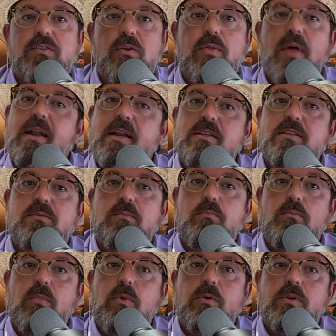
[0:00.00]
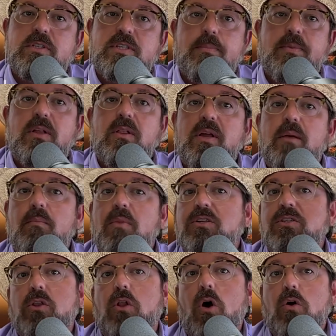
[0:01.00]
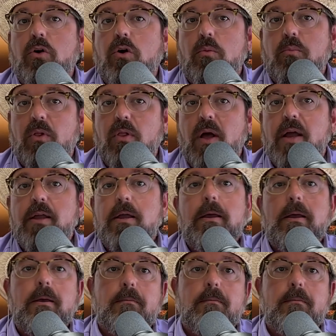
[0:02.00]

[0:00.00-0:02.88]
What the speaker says: So that is typically a much longer play.